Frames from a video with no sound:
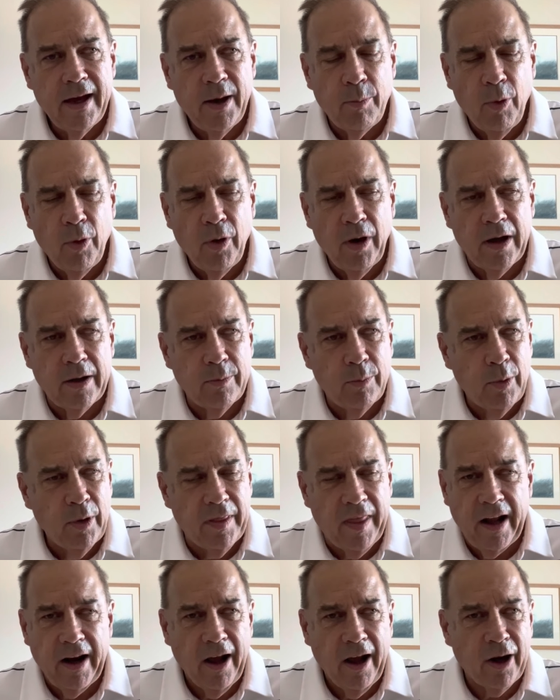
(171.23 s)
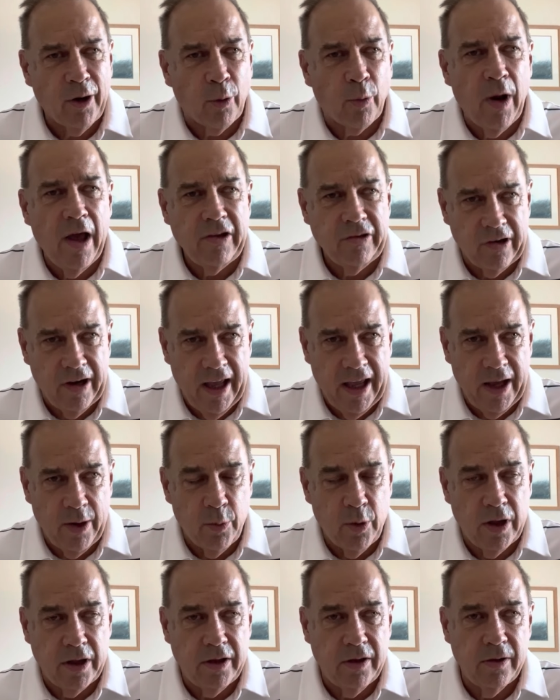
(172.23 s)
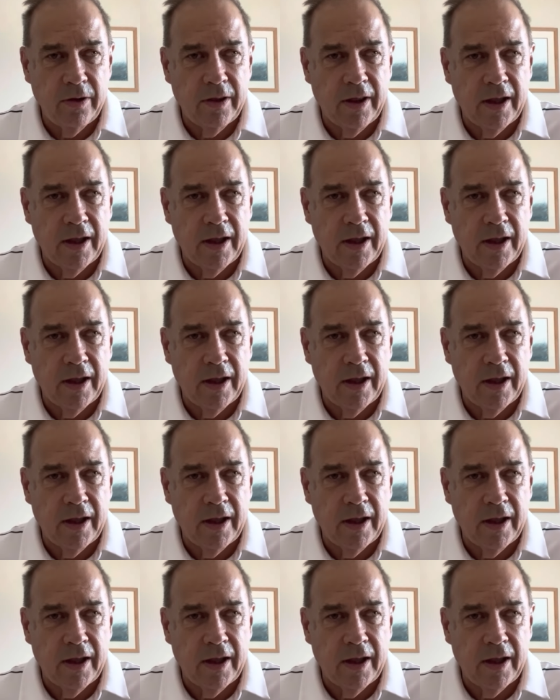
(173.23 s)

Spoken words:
boy, that ought to resonate with you,